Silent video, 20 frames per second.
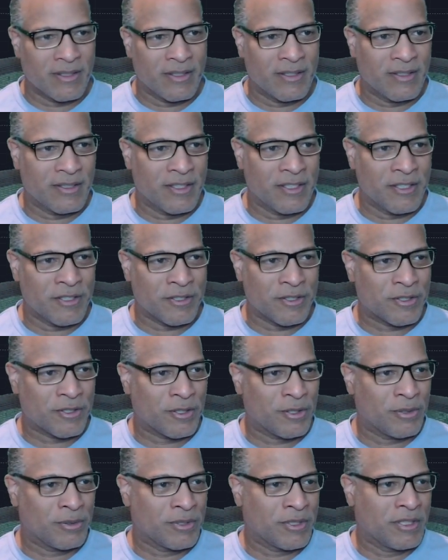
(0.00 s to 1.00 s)
And
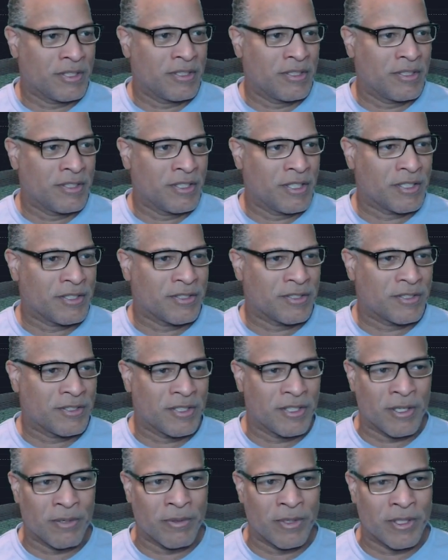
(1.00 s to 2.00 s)
so the next
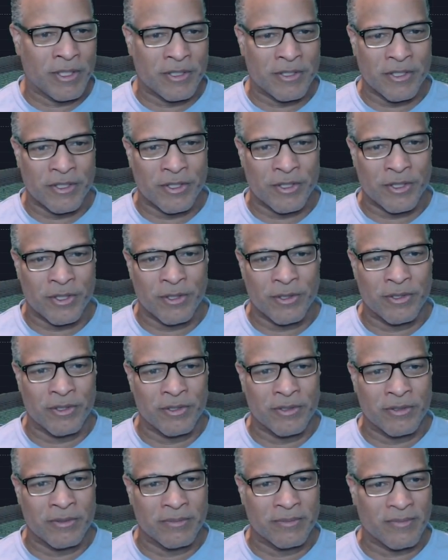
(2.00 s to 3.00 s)
thing I wanted to show
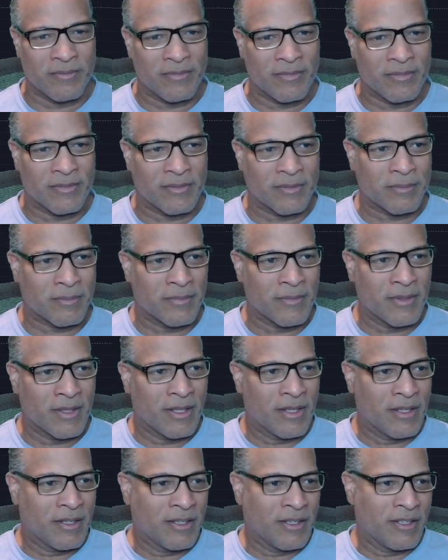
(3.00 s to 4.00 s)
you
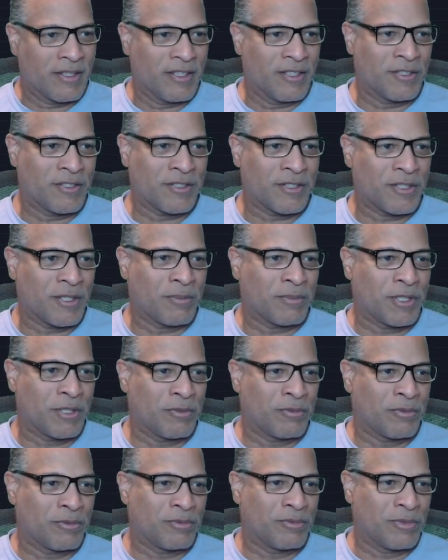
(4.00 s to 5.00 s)
is
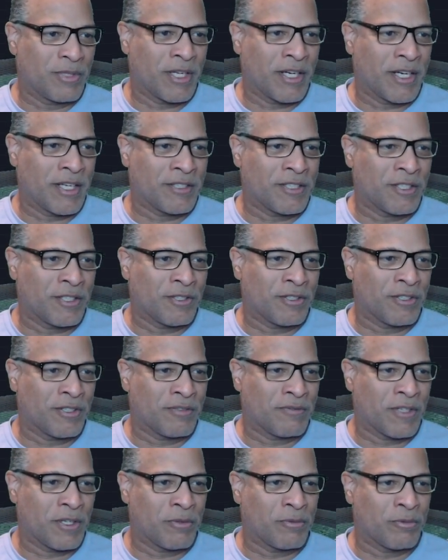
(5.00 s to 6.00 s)
something that I think you're going
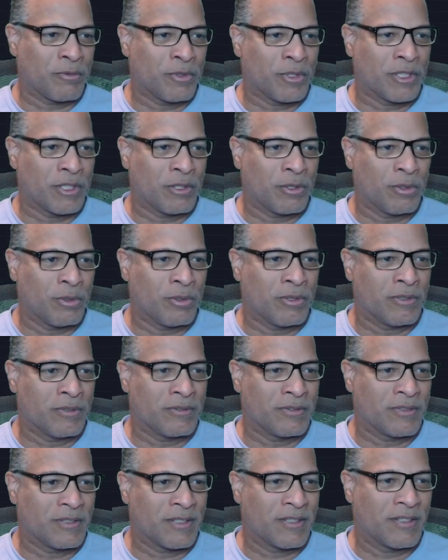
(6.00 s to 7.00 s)
to find really cool.
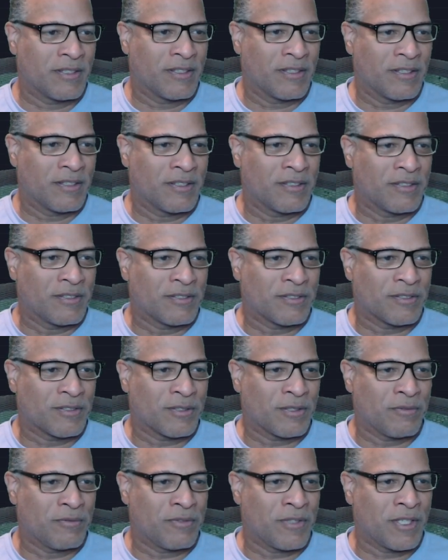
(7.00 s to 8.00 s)

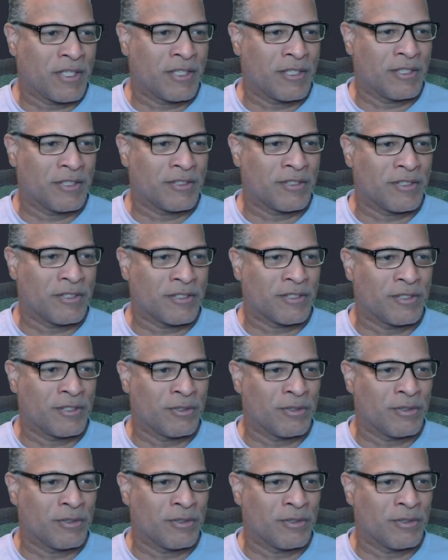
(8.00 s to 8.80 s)
So if I click this little